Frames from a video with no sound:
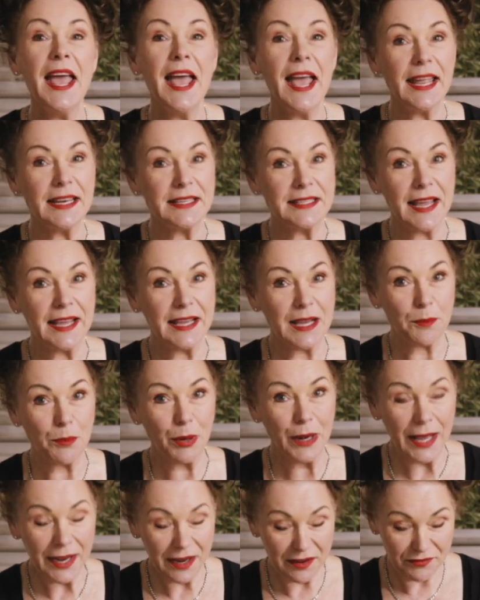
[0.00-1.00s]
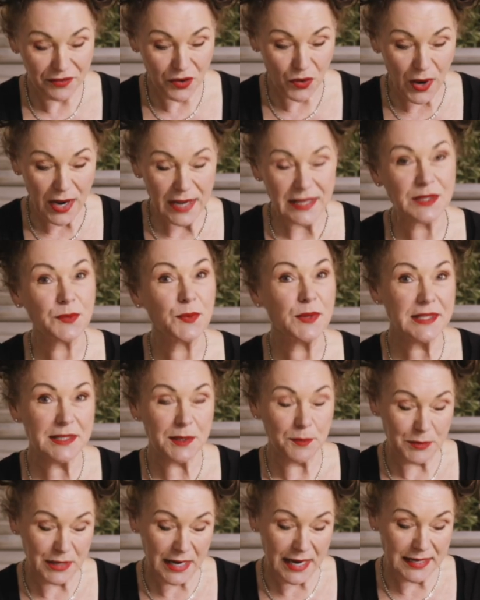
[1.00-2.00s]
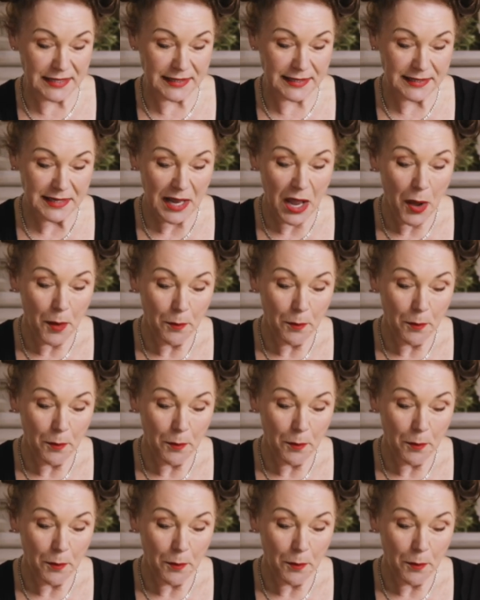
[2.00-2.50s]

and take a plug of grass with some daisies,